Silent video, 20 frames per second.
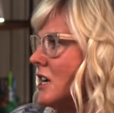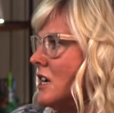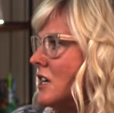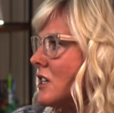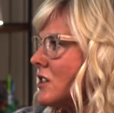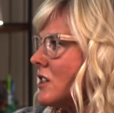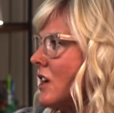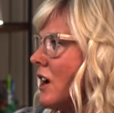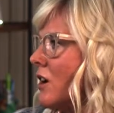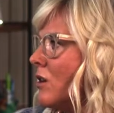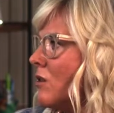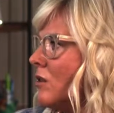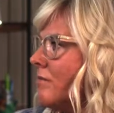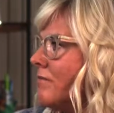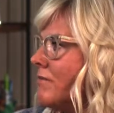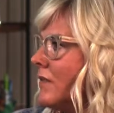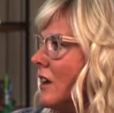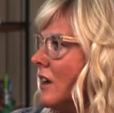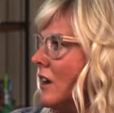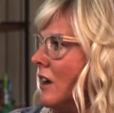So
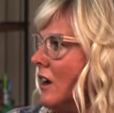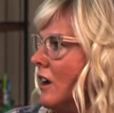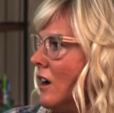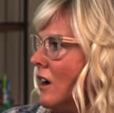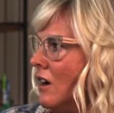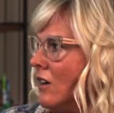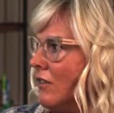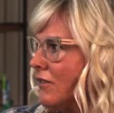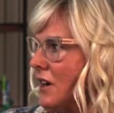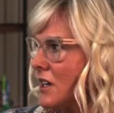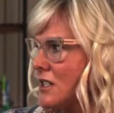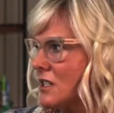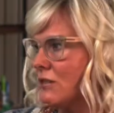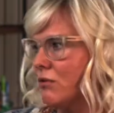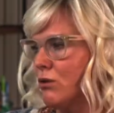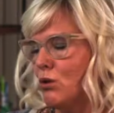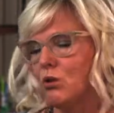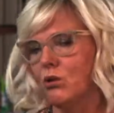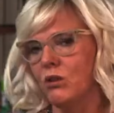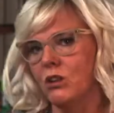first of
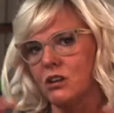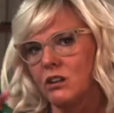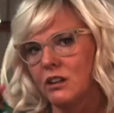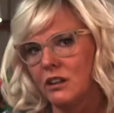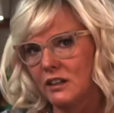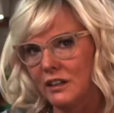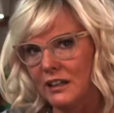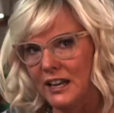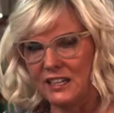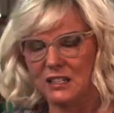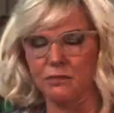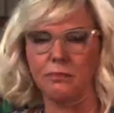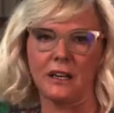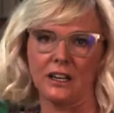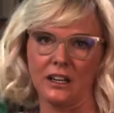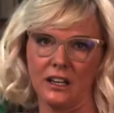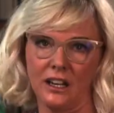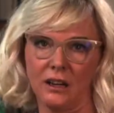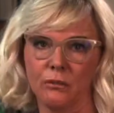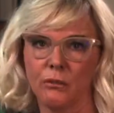all, let's be
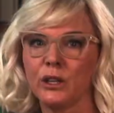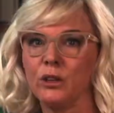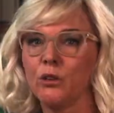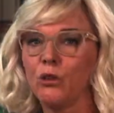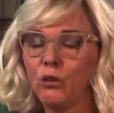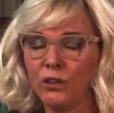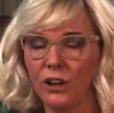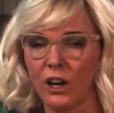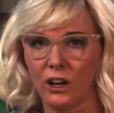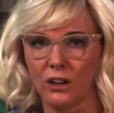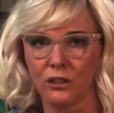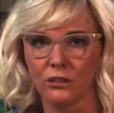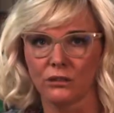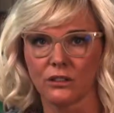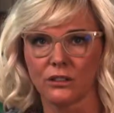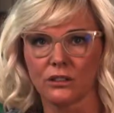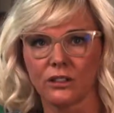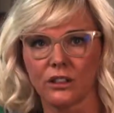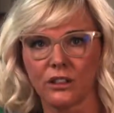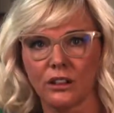clear. We all know
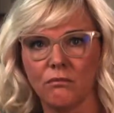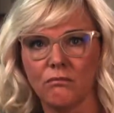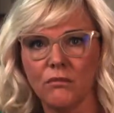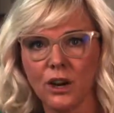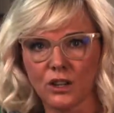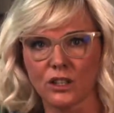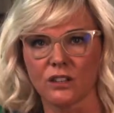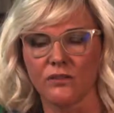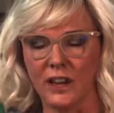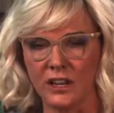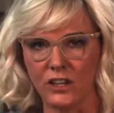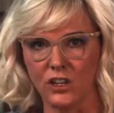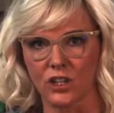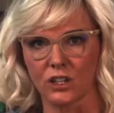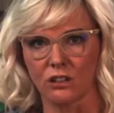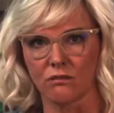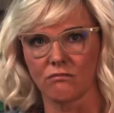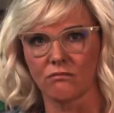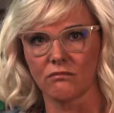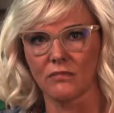that
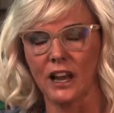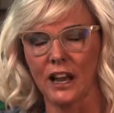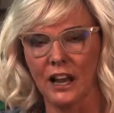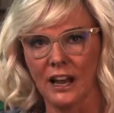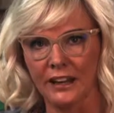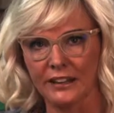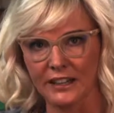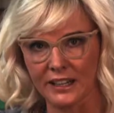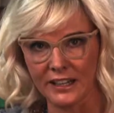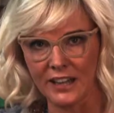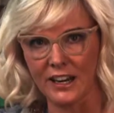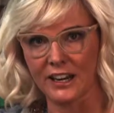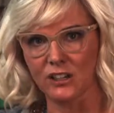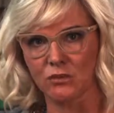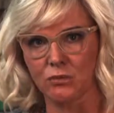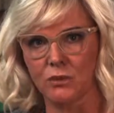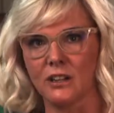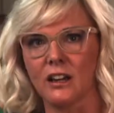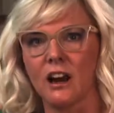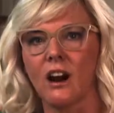motivation and
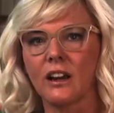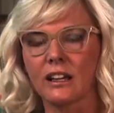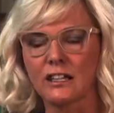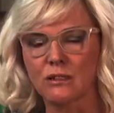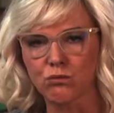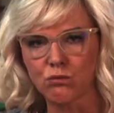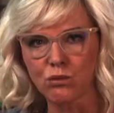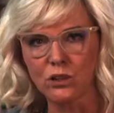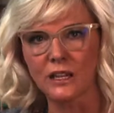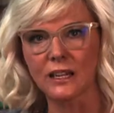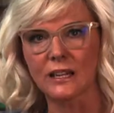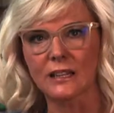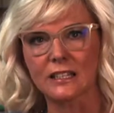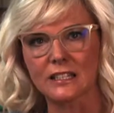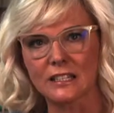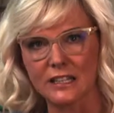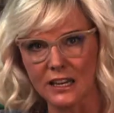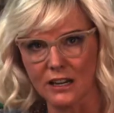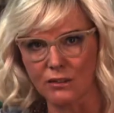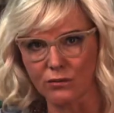engagement is really the
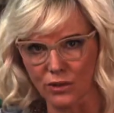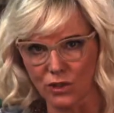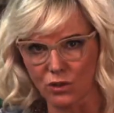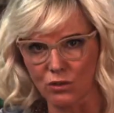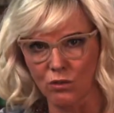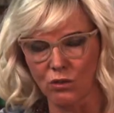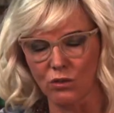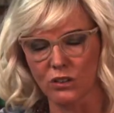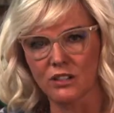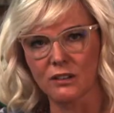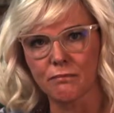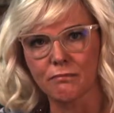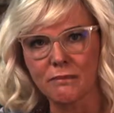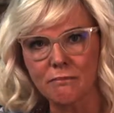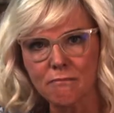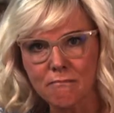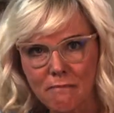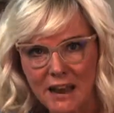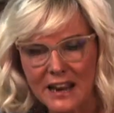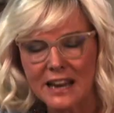secret sauce to
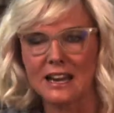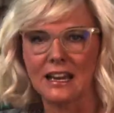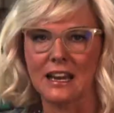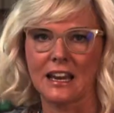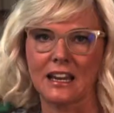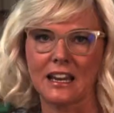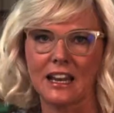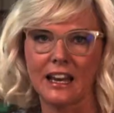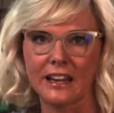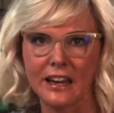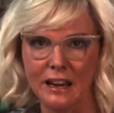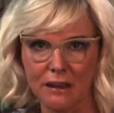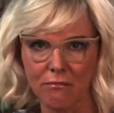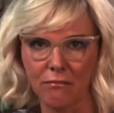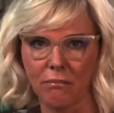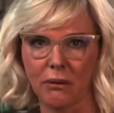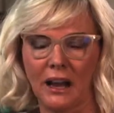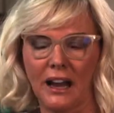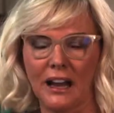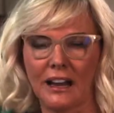making an
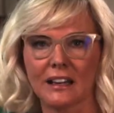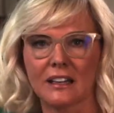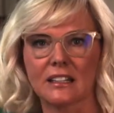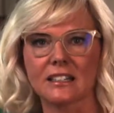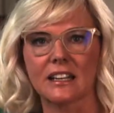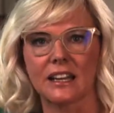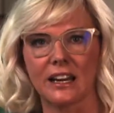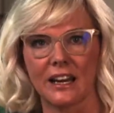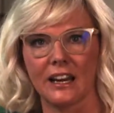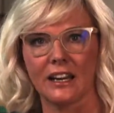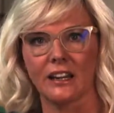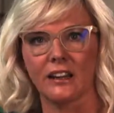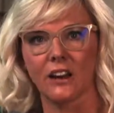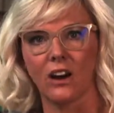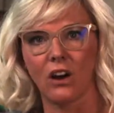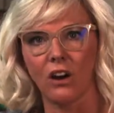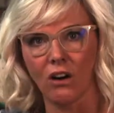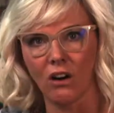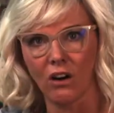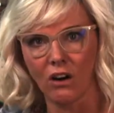impact in
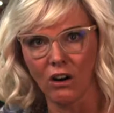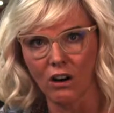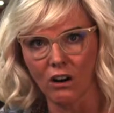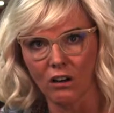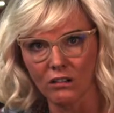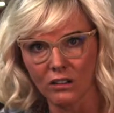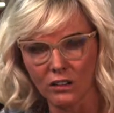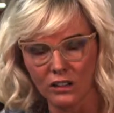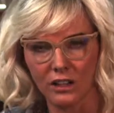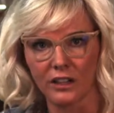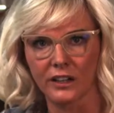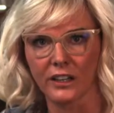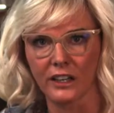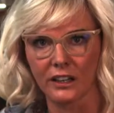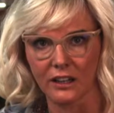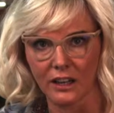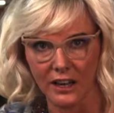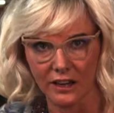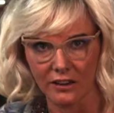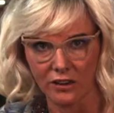our learning
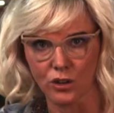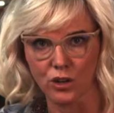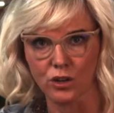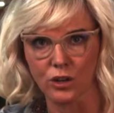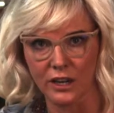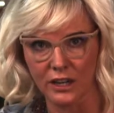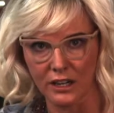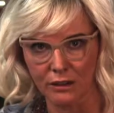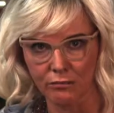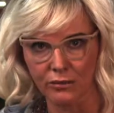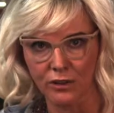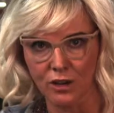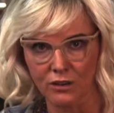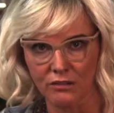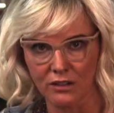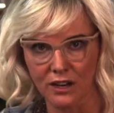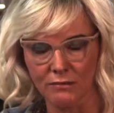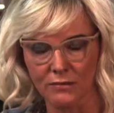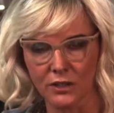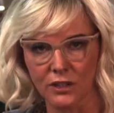and our training
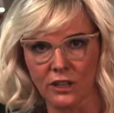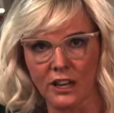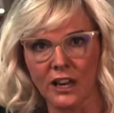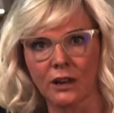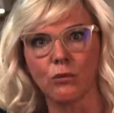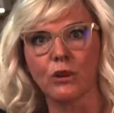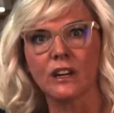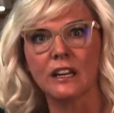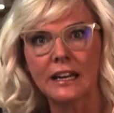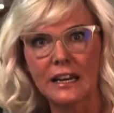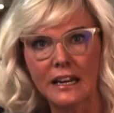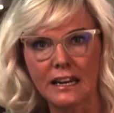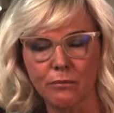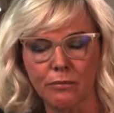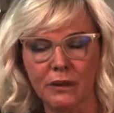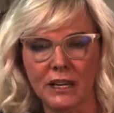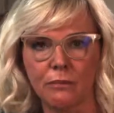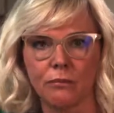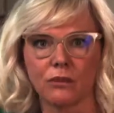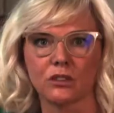programs, okay? We need
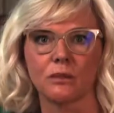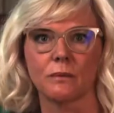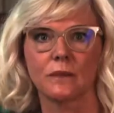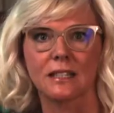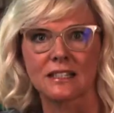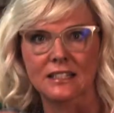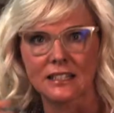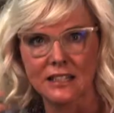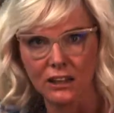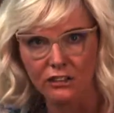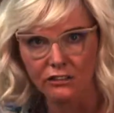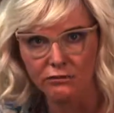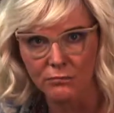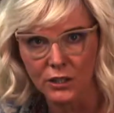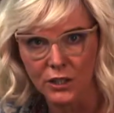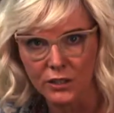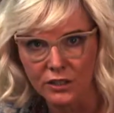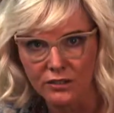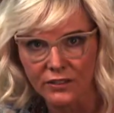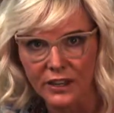people to be
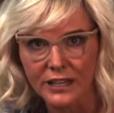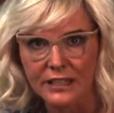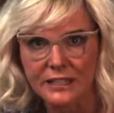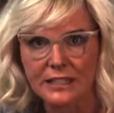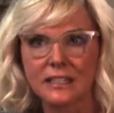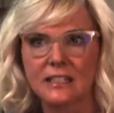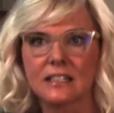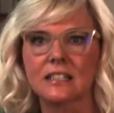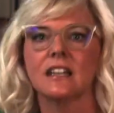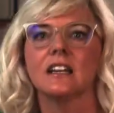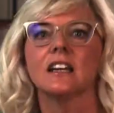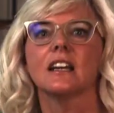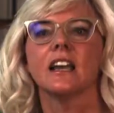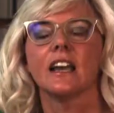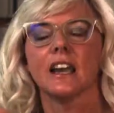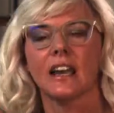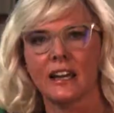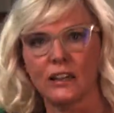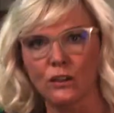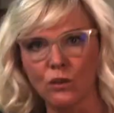self-motivated
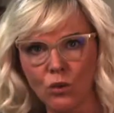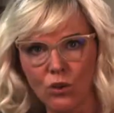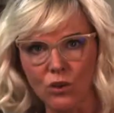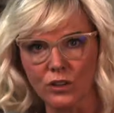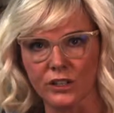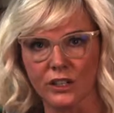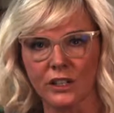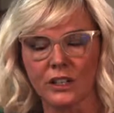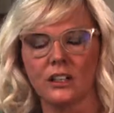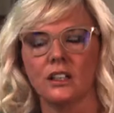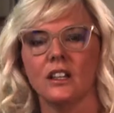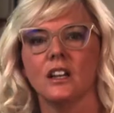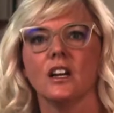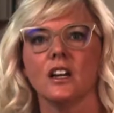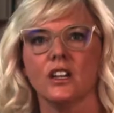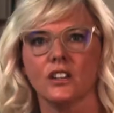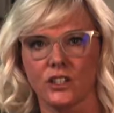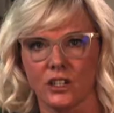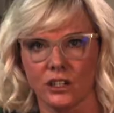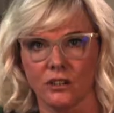in order
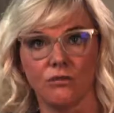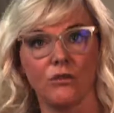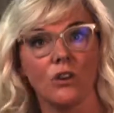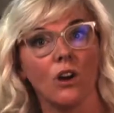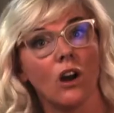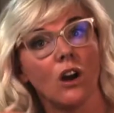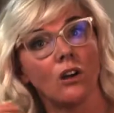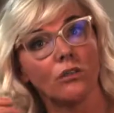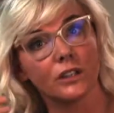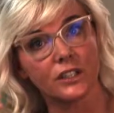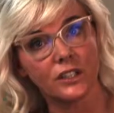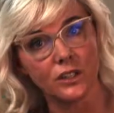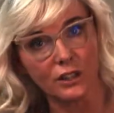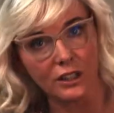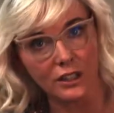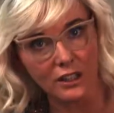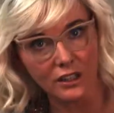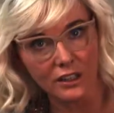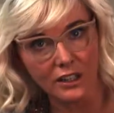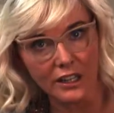to not only do the
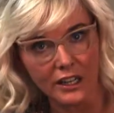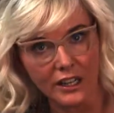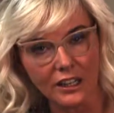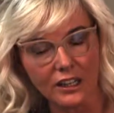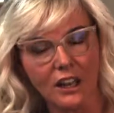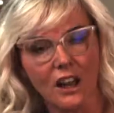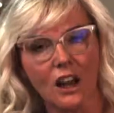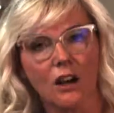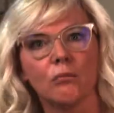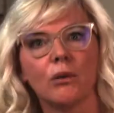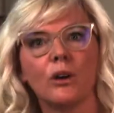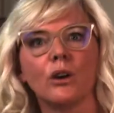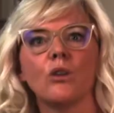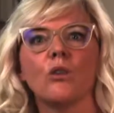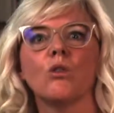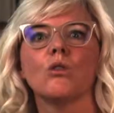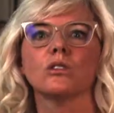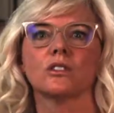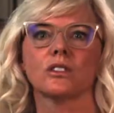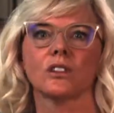learning, but
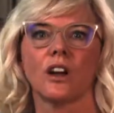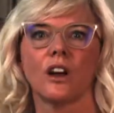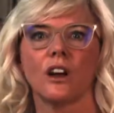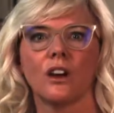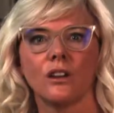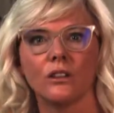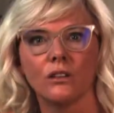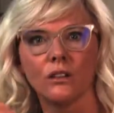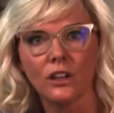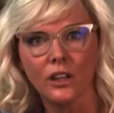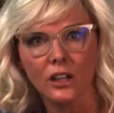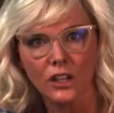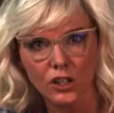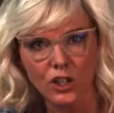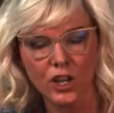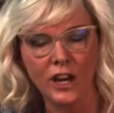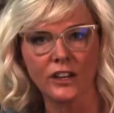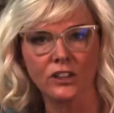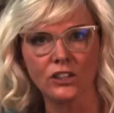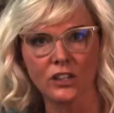also
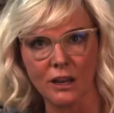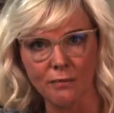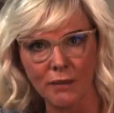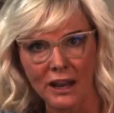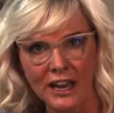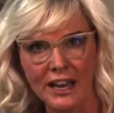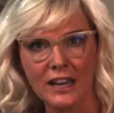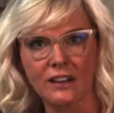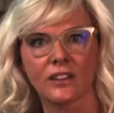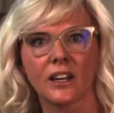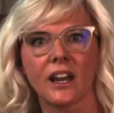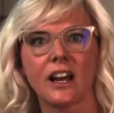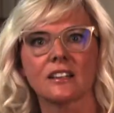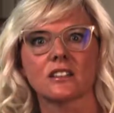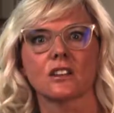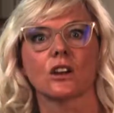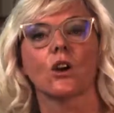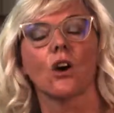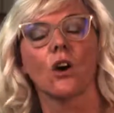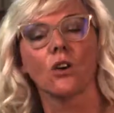change their behavior as a
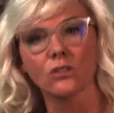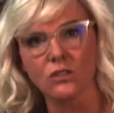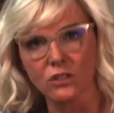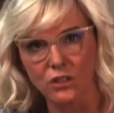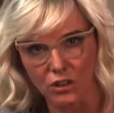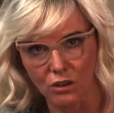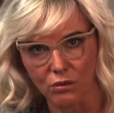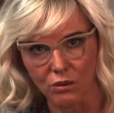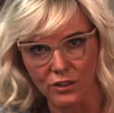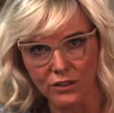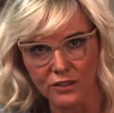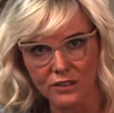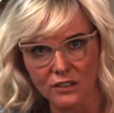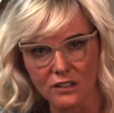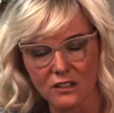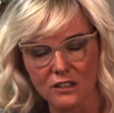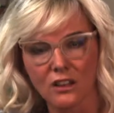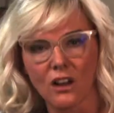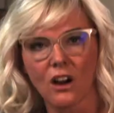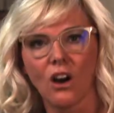
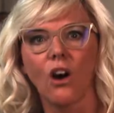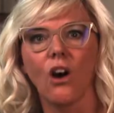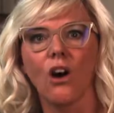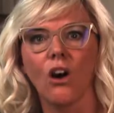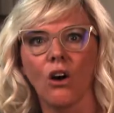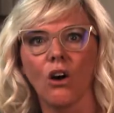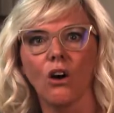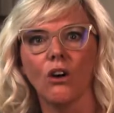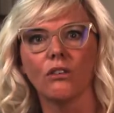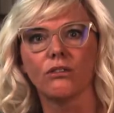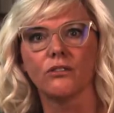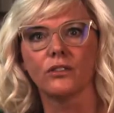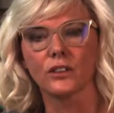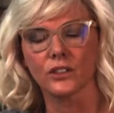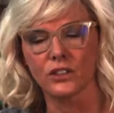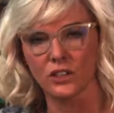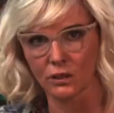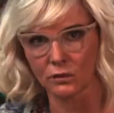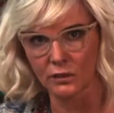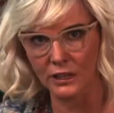consequence of
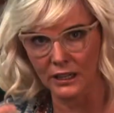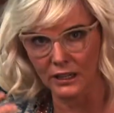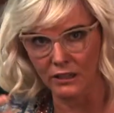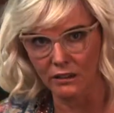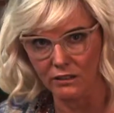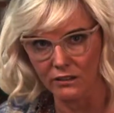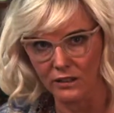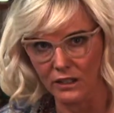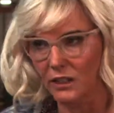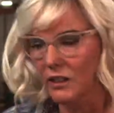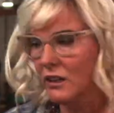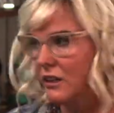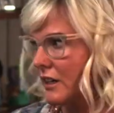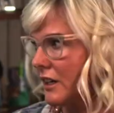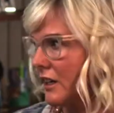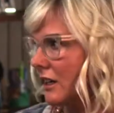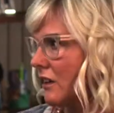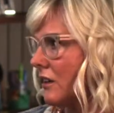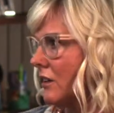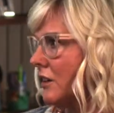doing the
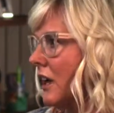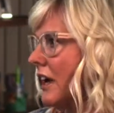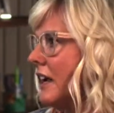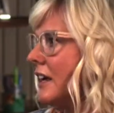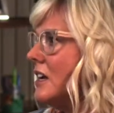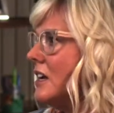learning, okay?